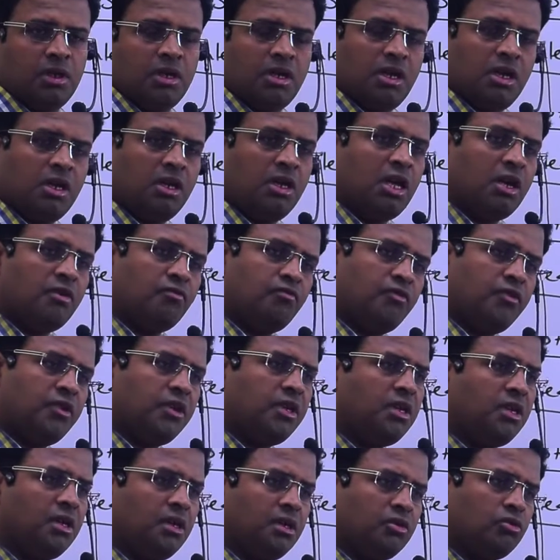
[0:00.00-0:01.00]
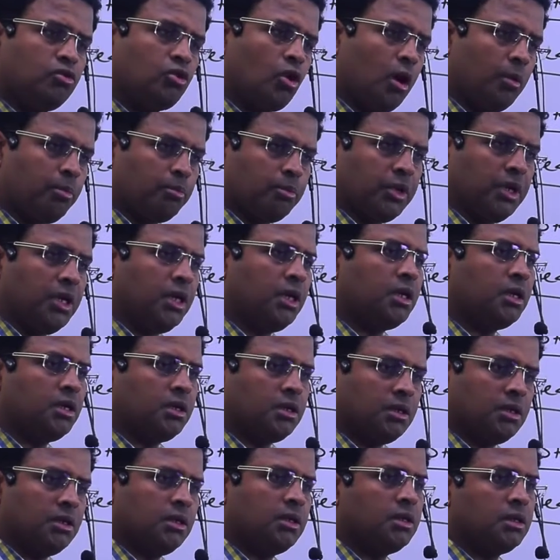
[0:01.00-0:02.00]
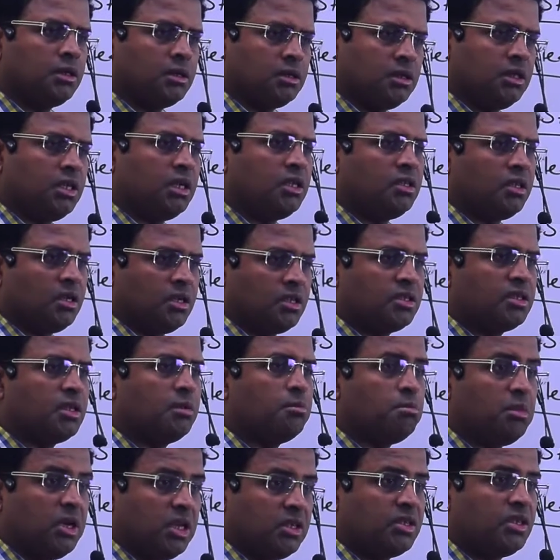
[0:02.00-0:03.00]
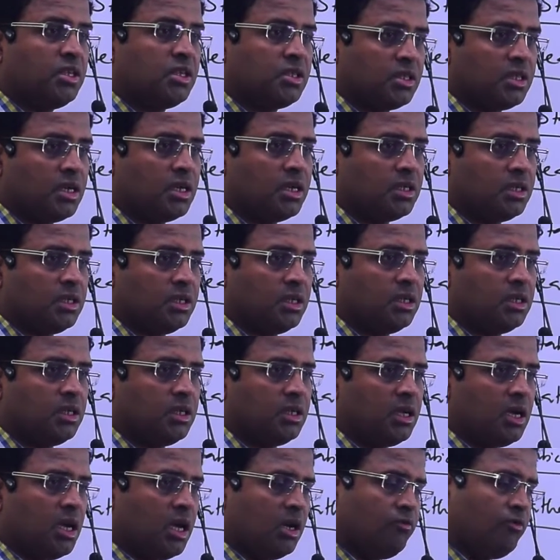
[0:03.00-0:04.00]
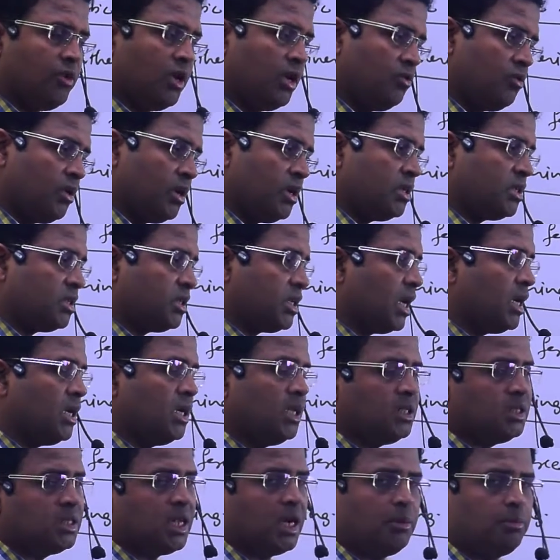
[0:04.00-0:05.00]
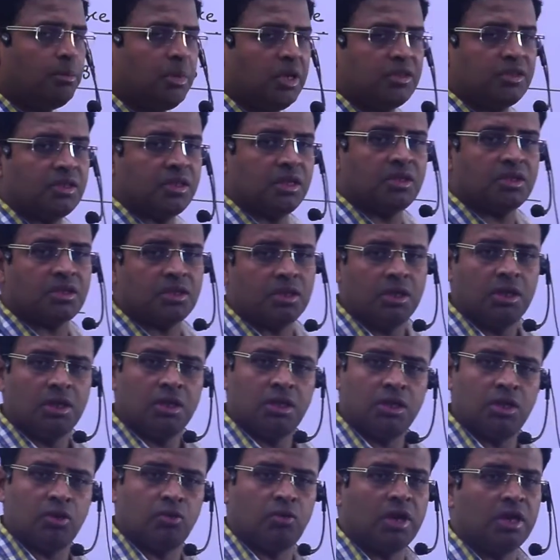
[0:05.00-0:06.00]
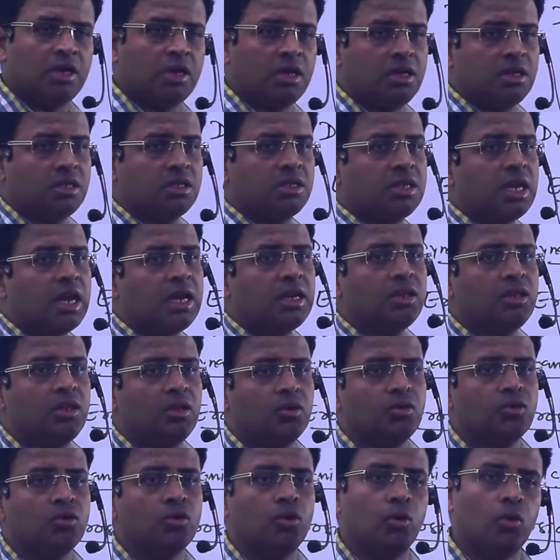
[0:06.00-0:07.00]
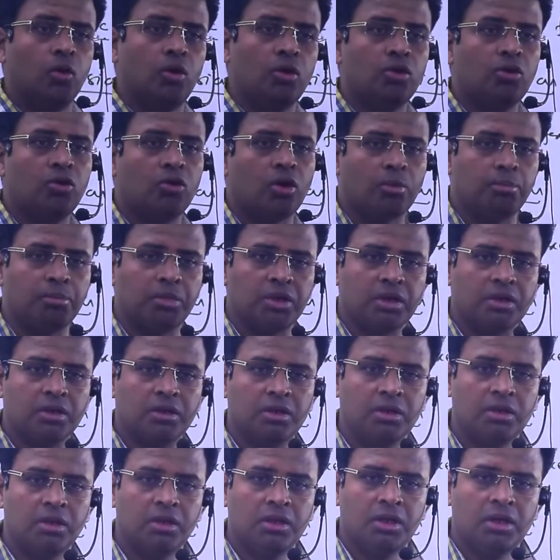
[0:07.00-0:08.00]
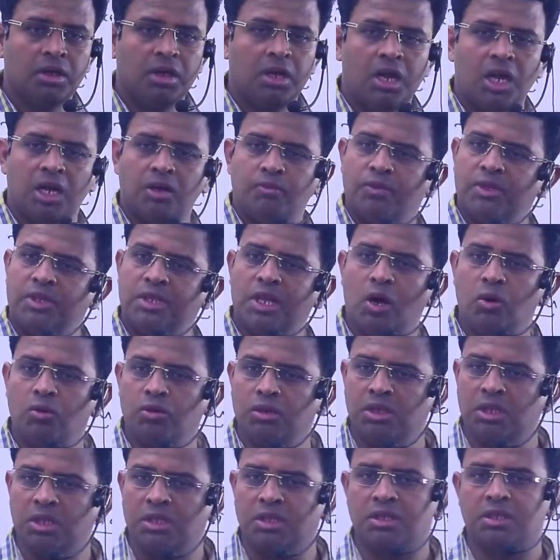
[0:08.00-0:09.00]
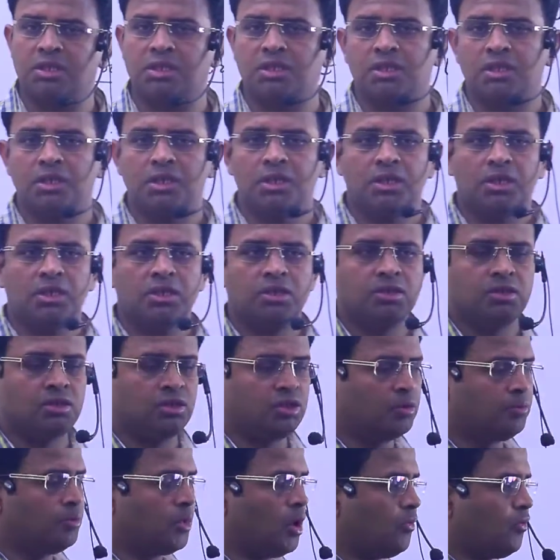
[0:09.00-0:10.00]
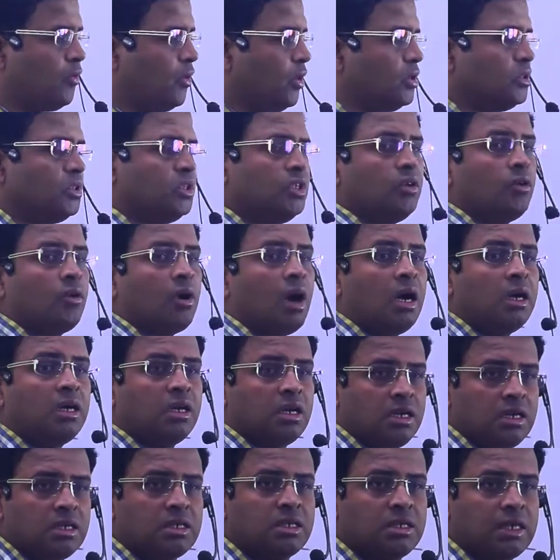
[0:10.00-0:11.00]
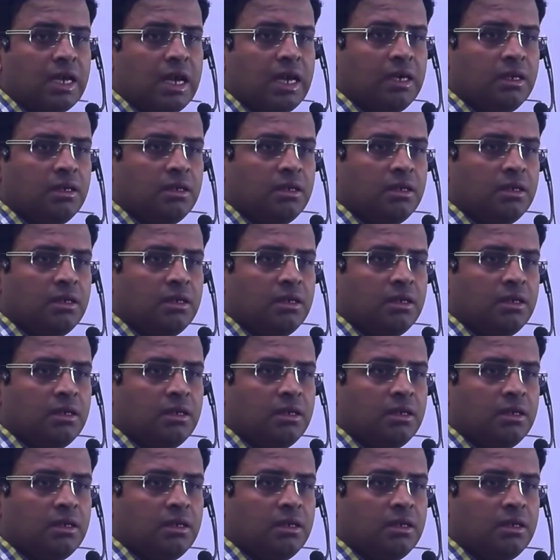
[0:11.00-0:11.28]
In every topic there is some basics are there, and when you are understanding that basics, you can understand those whole topic, and without this geomorphology you can't understand.